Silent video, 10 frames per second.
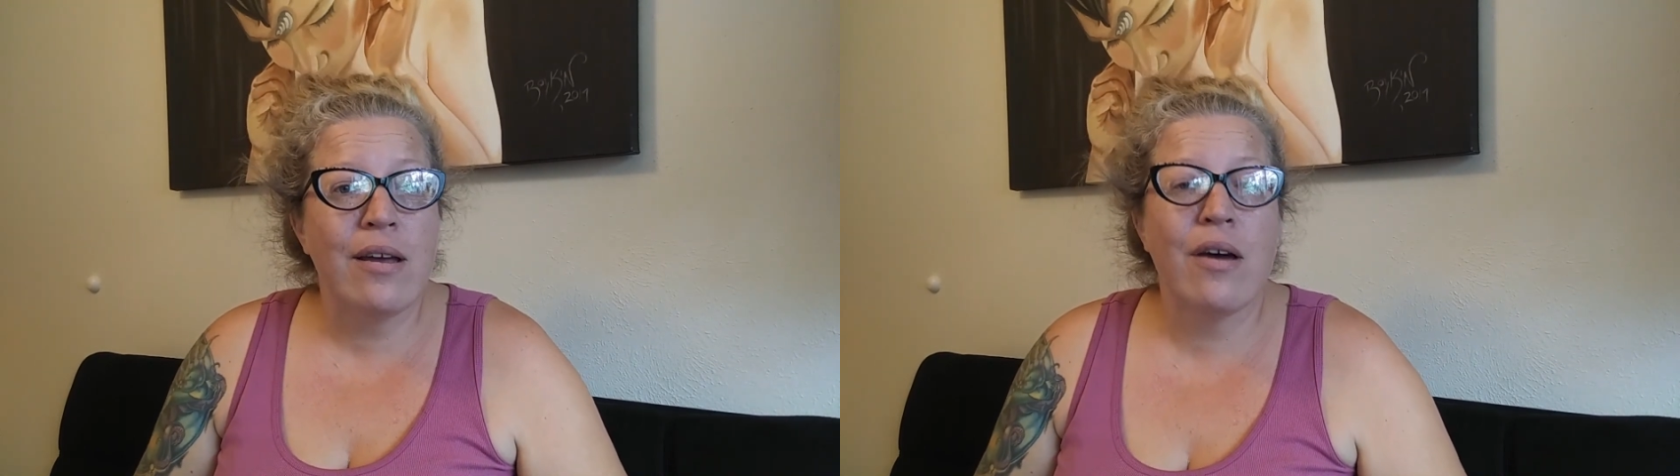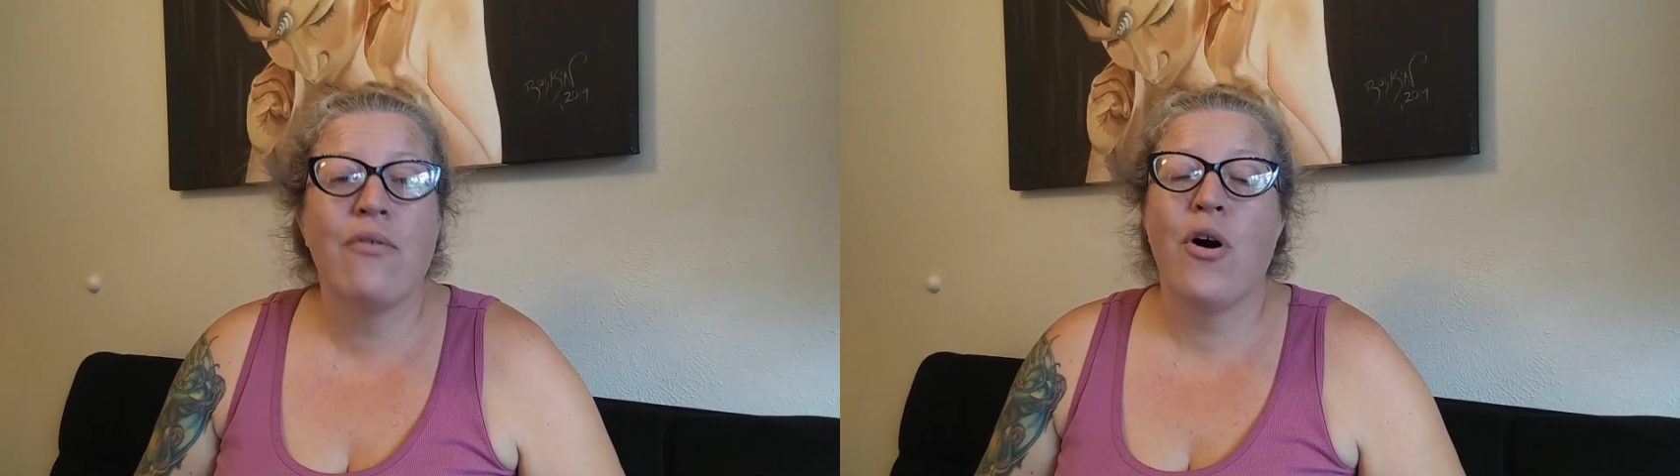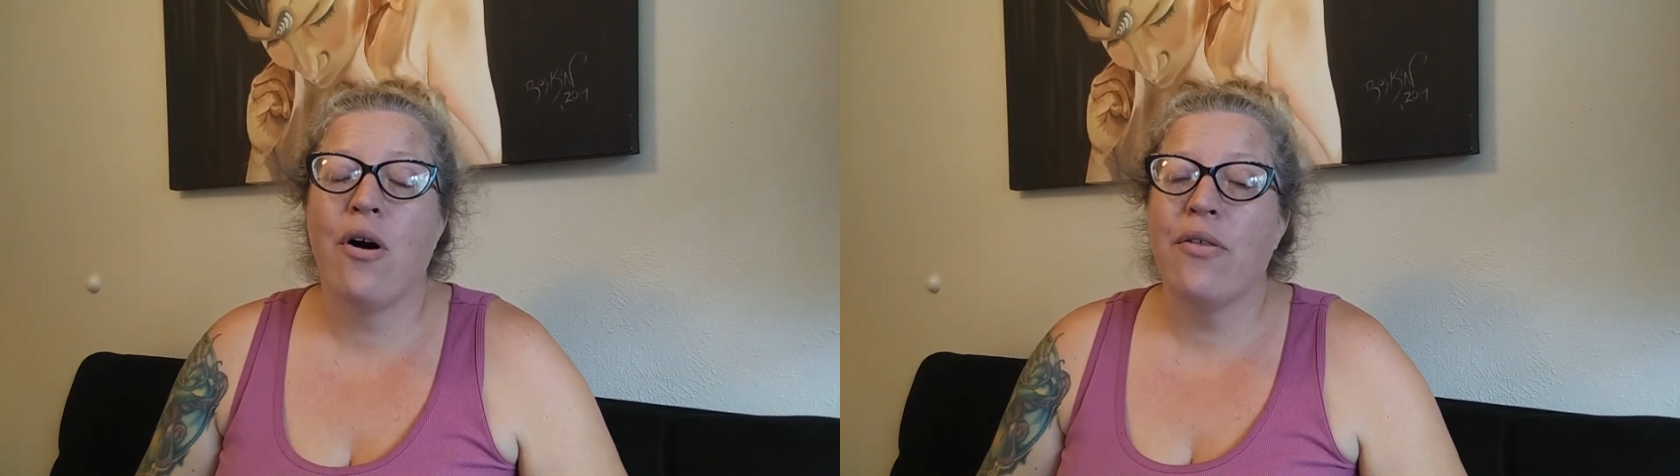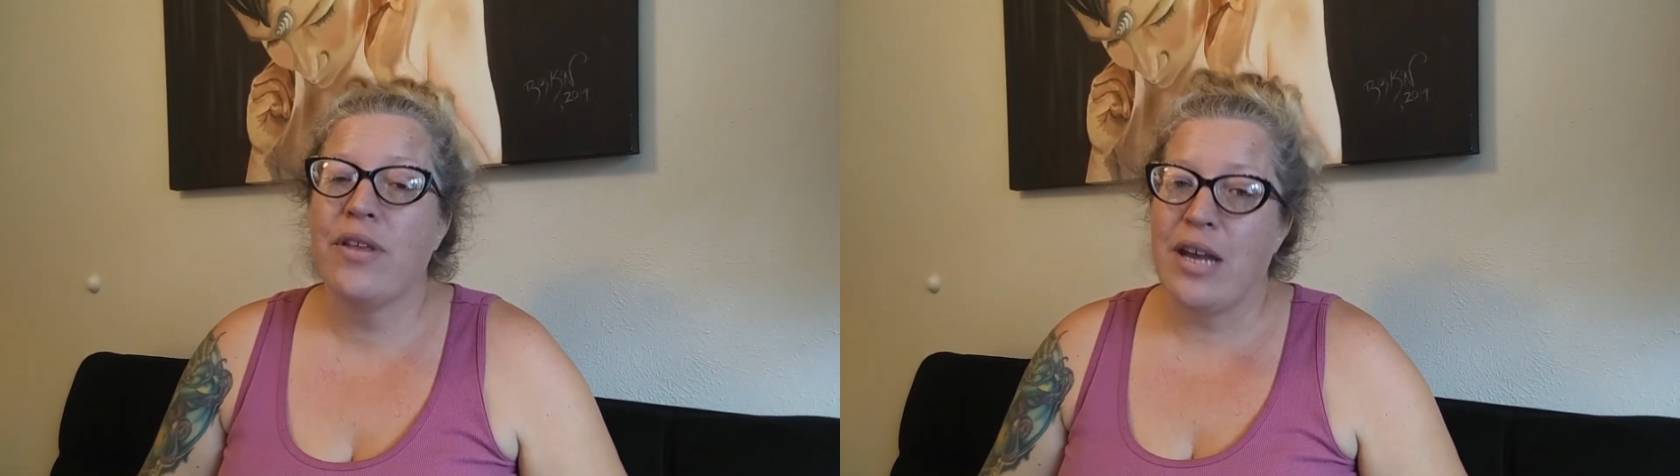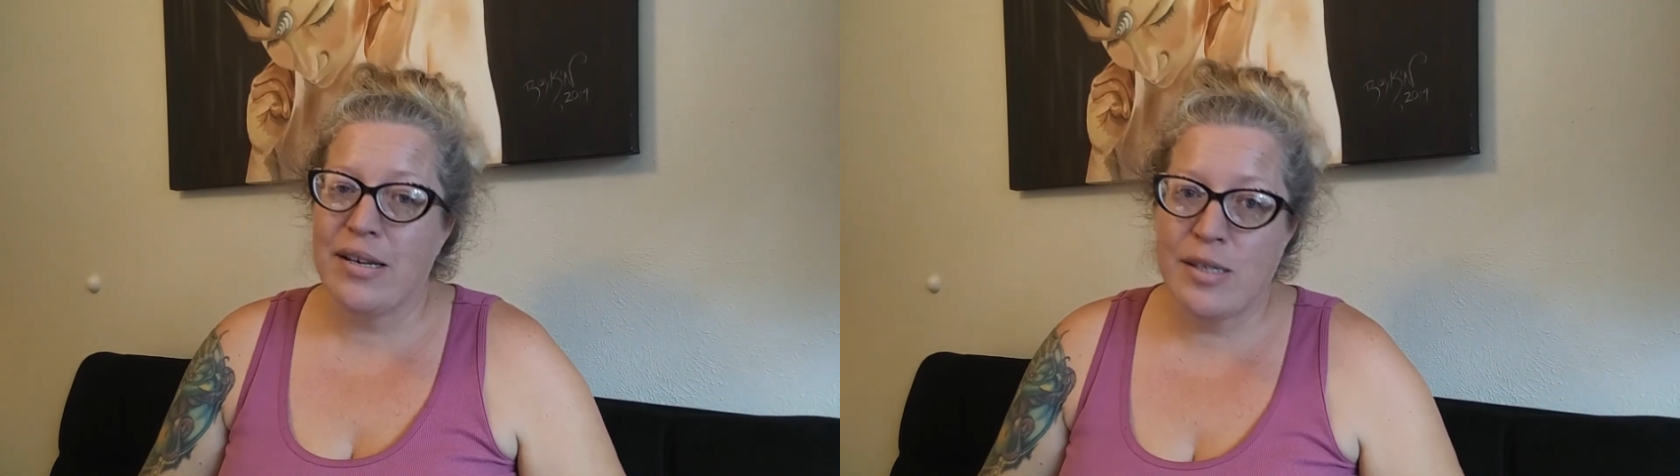of all the
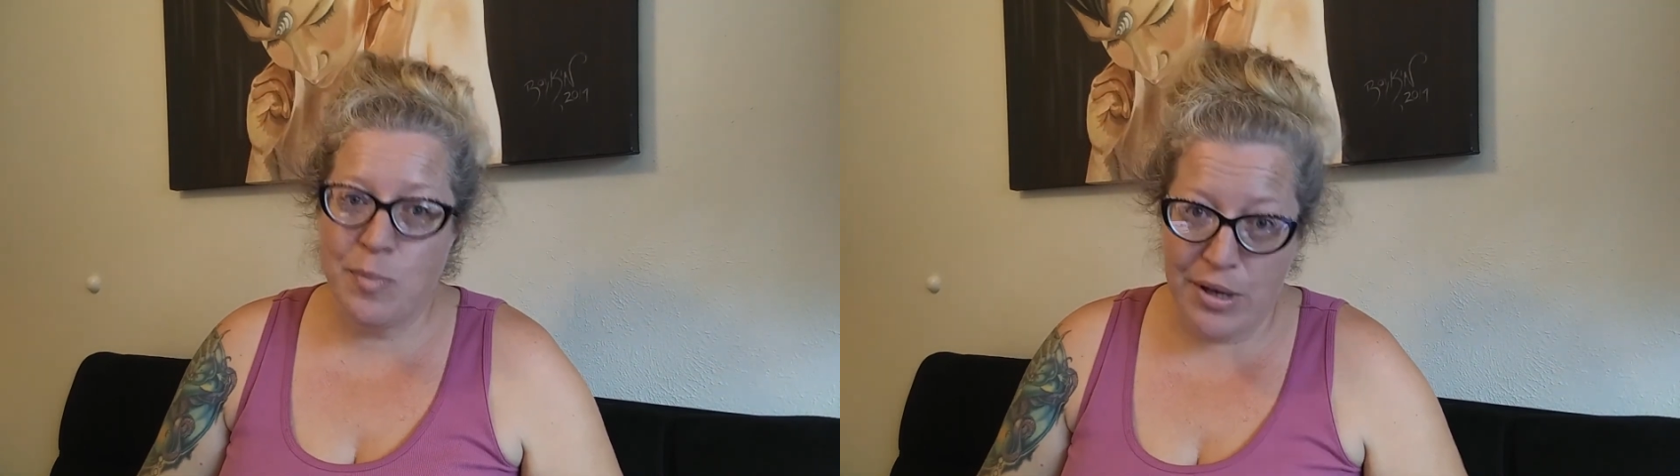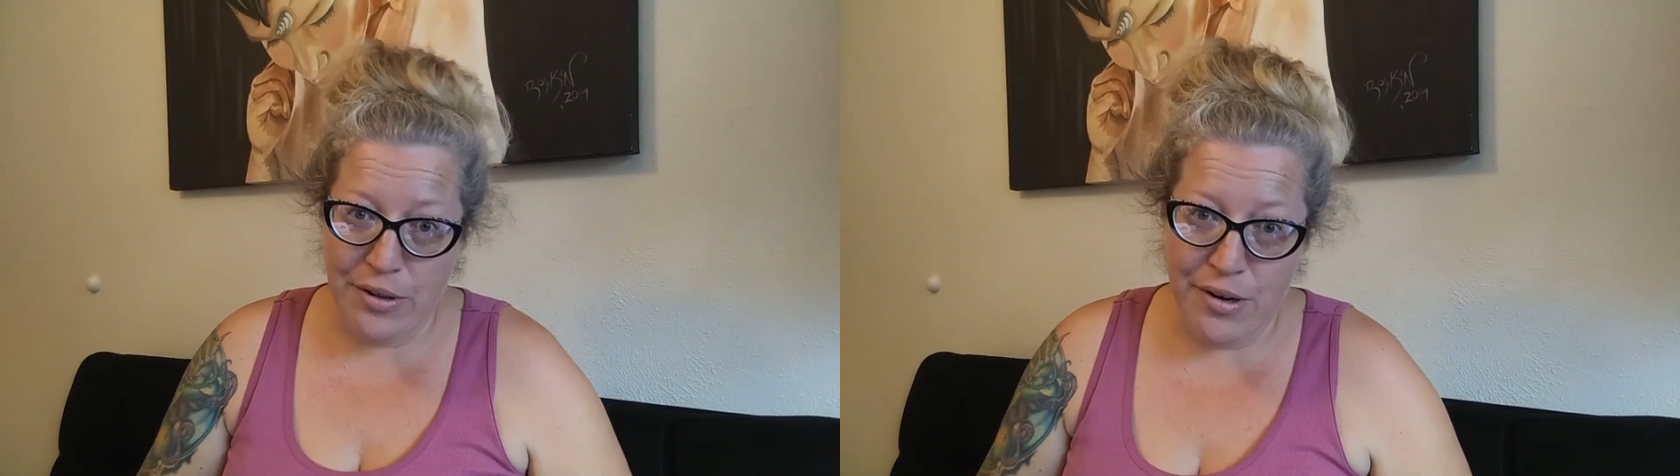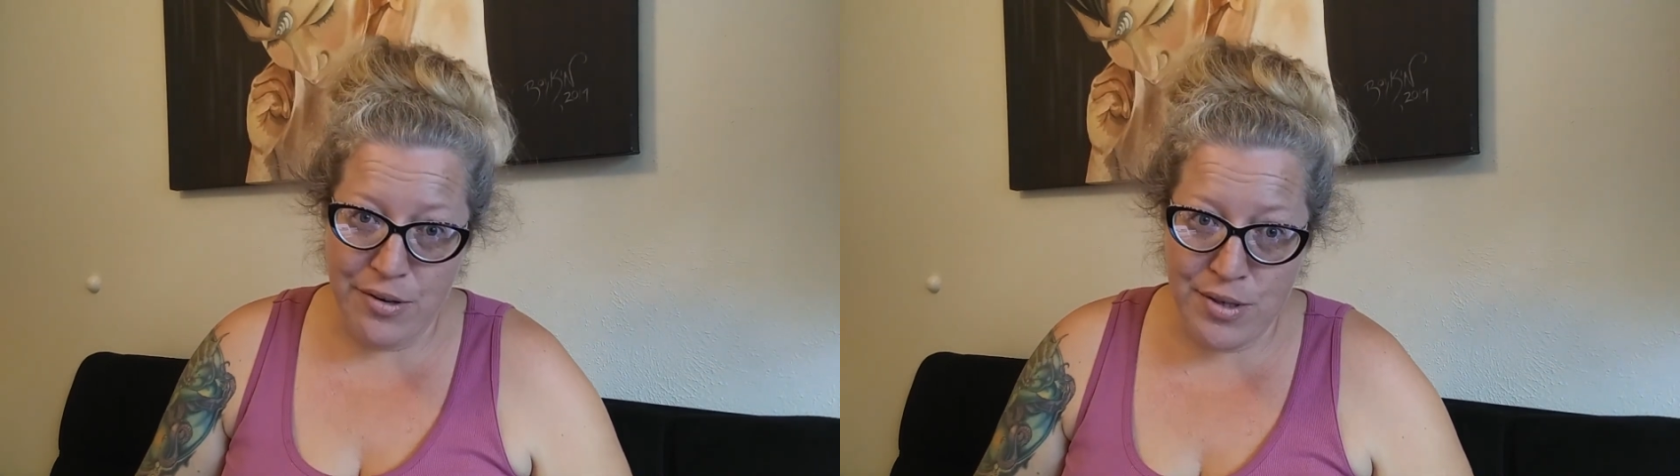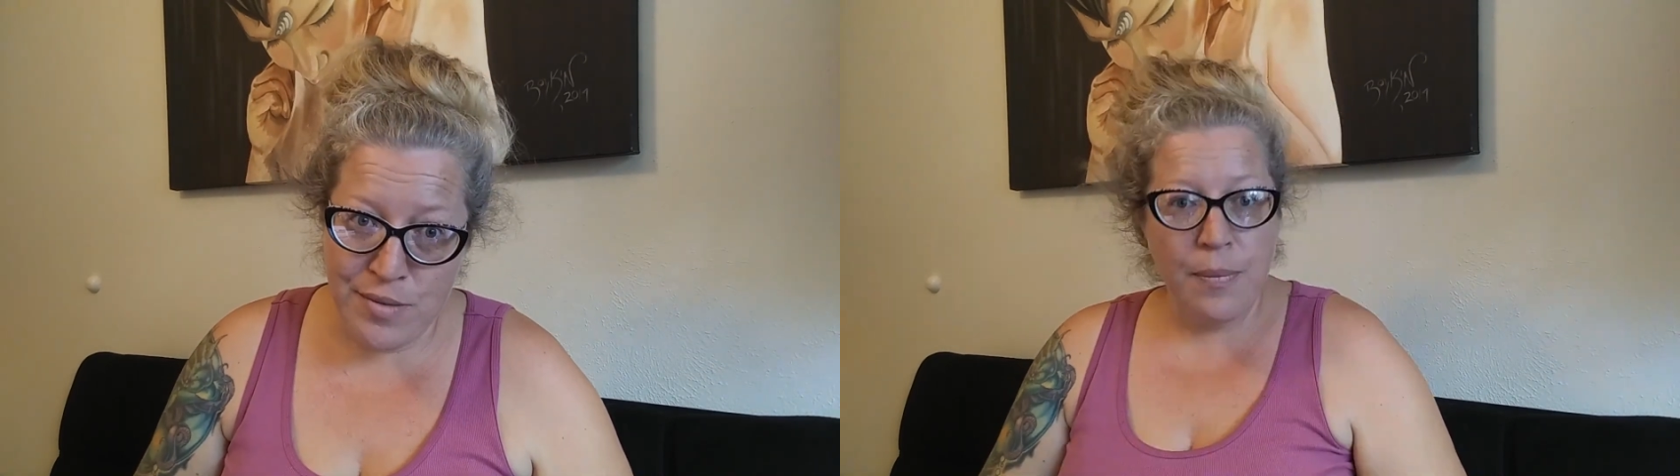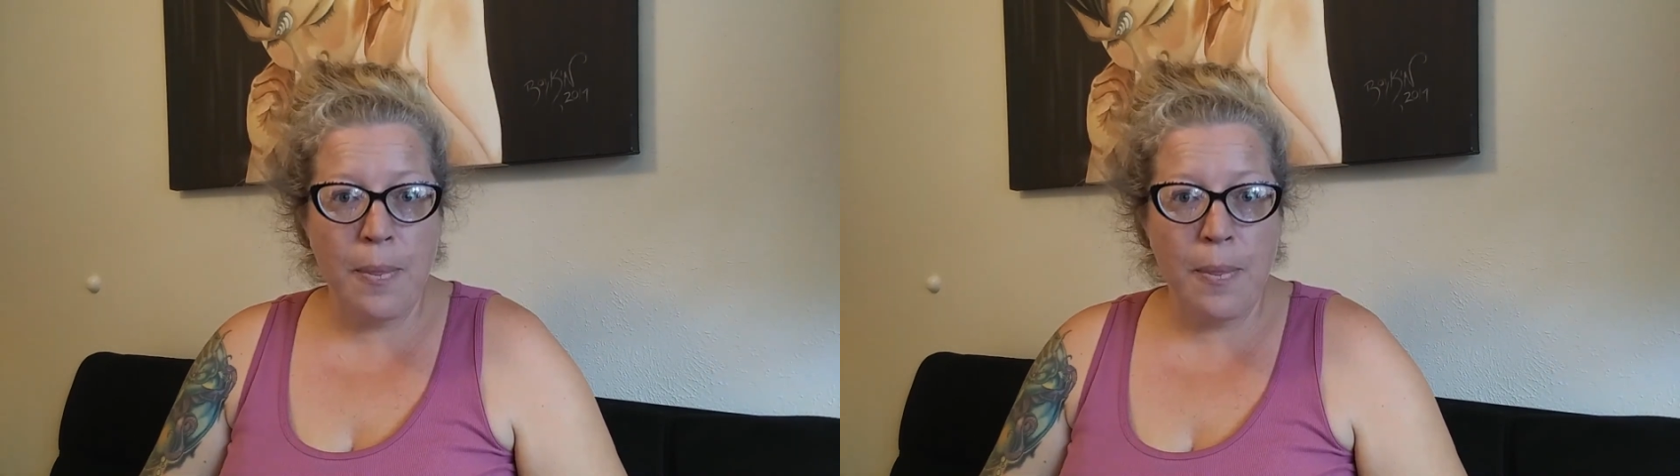next pillars.